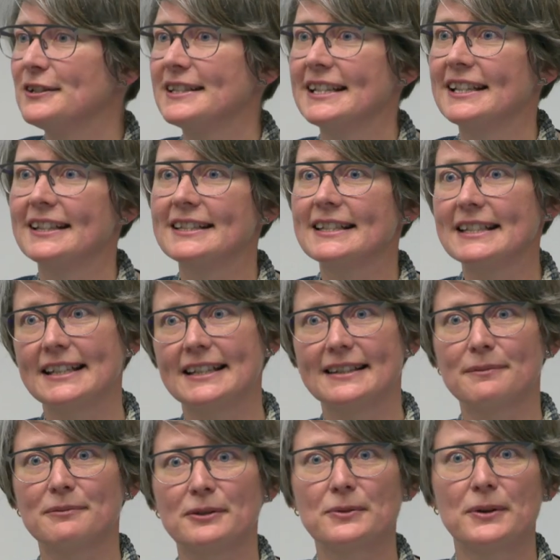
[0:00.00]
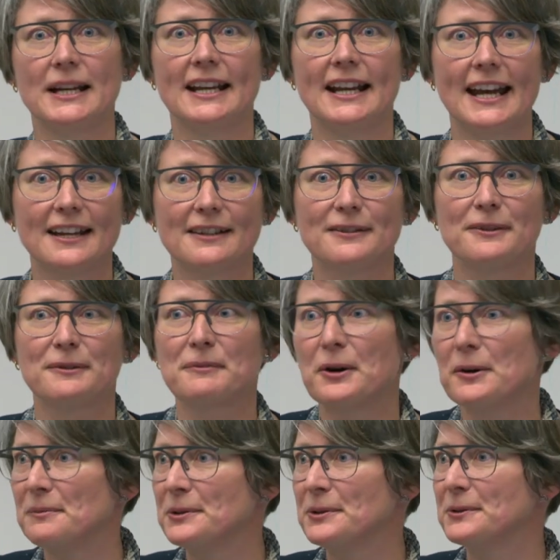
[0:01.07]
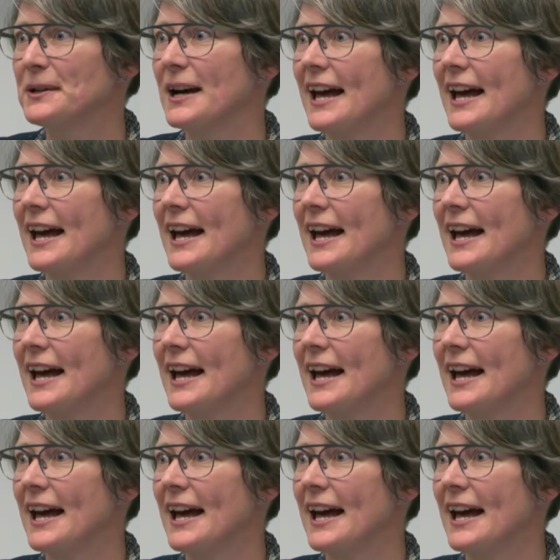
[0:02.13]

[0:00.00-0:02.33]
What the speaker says: New Zealand sits between ExxonMobil